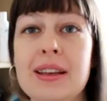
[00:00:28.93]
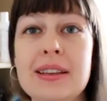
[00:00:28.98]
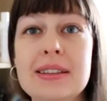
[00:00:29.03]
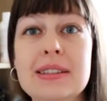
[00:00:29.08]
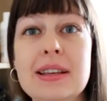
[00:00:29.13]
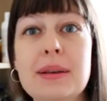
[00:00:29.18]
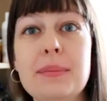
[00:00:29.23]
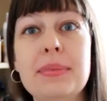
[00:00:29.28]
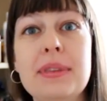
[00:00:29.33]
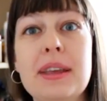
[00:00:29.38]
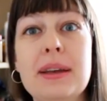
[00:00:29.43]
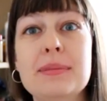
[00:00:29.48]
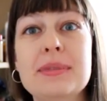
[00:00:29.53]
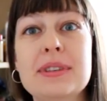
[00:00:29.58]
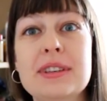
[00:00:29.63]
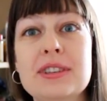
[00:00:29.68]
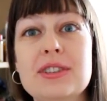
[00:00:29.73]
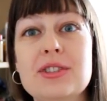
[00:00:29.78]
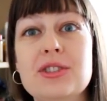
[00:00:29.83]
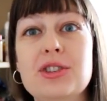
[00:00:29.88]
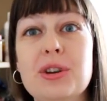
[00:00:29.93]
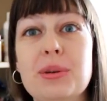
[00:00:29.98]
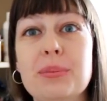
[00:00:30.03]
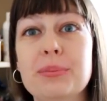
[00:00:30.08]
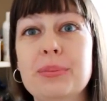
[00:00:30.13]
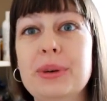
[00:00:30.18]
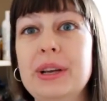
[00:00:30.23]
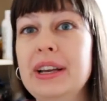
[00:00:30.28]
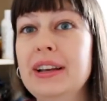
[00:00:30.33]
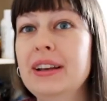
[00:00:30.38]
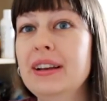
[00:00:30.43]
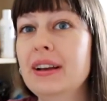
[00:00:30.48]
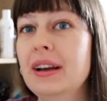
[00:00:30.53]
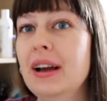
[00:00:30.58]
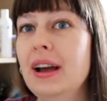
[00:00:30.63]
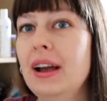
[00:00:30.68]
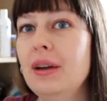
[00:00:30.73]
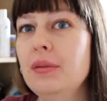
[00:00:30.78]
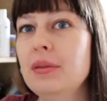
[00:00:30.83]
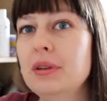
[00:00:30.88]
Sometimes he's jumpy.
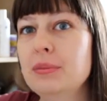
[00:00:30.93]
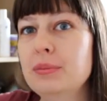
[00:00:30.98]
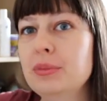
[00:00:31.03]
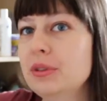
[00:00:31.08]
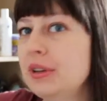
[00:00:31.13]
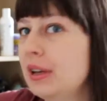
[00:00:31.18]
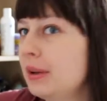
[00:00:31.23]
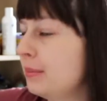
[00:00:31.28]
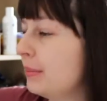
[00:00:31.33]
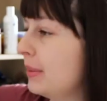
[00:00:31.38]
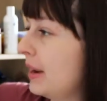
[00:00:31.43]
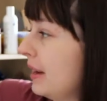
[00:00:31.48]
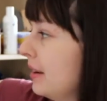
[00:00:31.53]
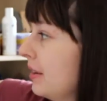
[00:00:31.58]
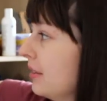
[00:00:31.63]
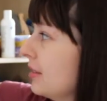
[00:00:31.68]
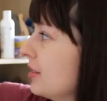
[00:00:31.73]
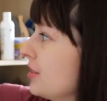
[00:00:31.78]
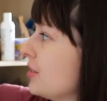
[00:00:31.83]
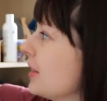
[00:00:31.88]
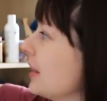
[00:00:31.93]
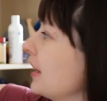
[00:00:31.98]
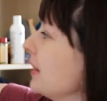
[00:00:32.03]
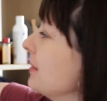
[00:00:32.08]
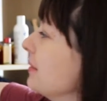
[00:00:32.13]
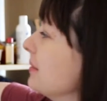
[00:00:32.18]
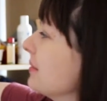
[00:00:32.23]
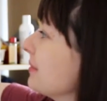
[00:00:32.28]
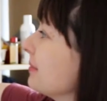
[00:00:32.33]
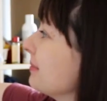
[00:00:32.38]
I will put him back on the shelf.